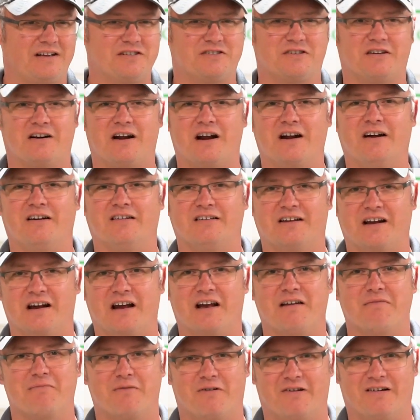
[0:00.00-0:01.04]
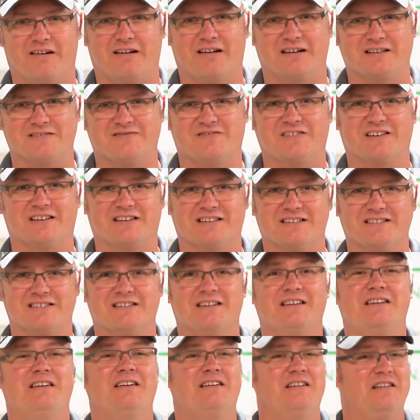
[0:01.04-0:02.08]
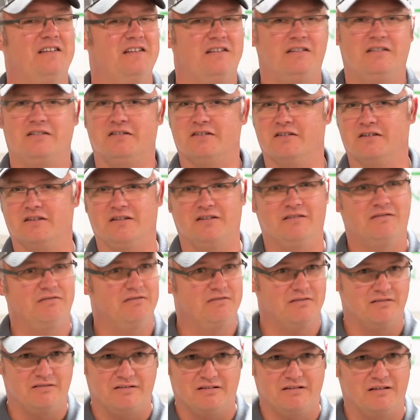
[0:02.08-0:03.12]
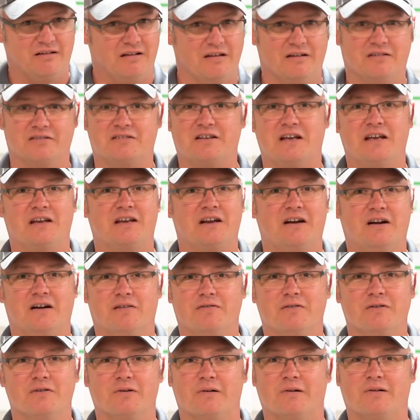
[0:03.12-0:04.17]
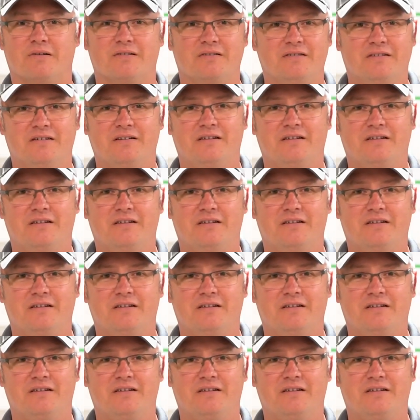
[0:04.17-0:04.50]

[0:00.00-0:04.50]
extra hired guy more or less because it'll take care of you.